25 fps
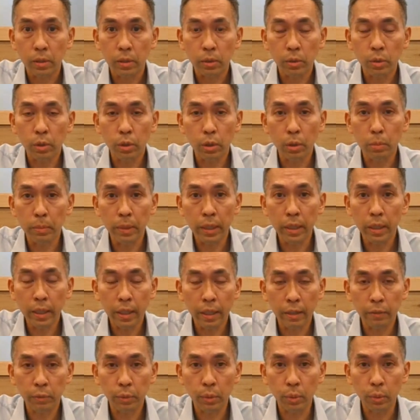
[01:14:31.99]
So you may
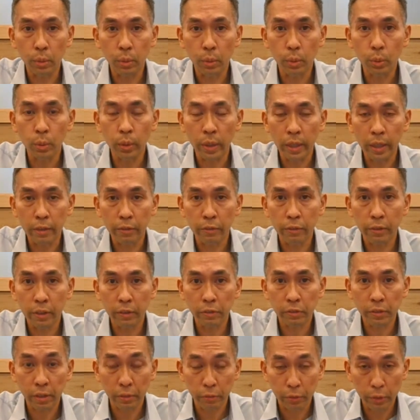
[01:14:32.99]
have to do
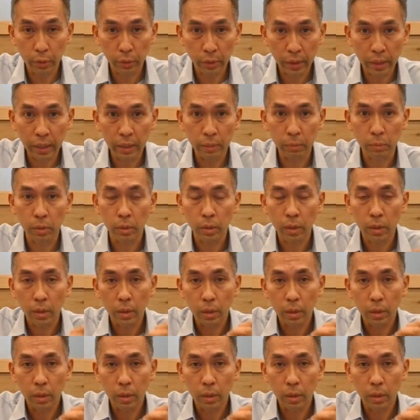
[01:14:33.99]
IVF several times